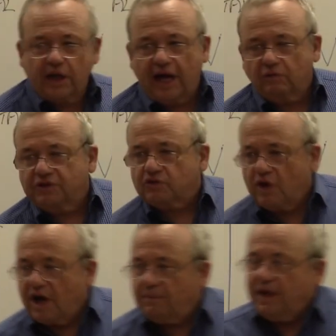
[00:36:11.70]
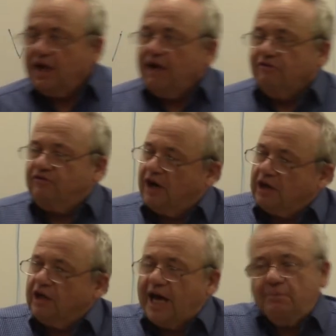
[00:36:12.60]
lot with Trump fared
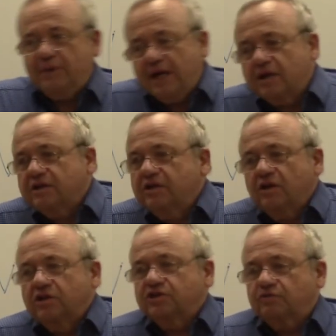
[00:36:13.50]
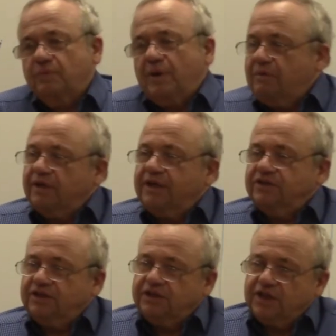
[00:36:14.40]
a lot better than those Republicans
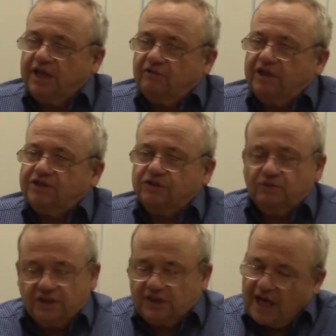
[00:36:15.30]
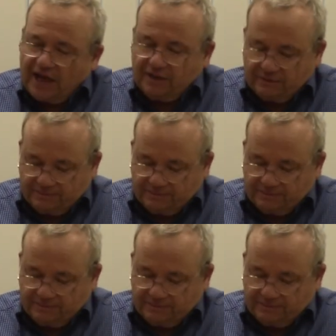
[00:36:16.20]
in these key races who did not.